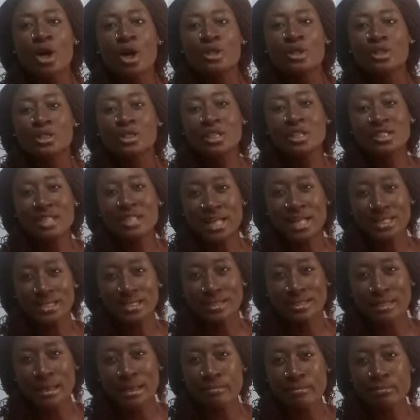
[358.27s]
So those are
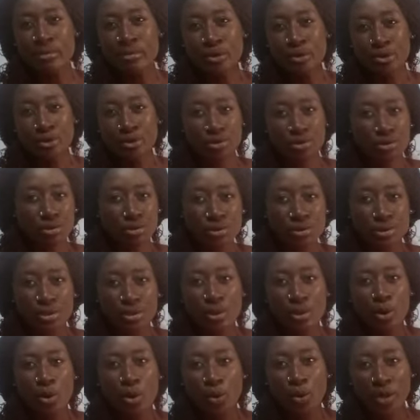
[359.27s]
terms
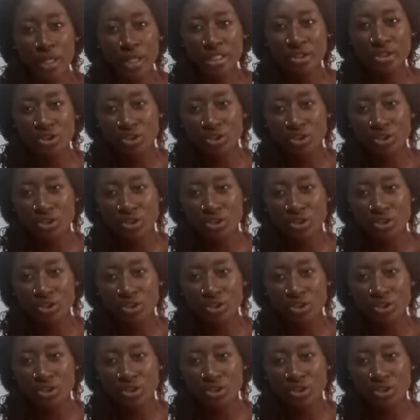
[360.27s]
used in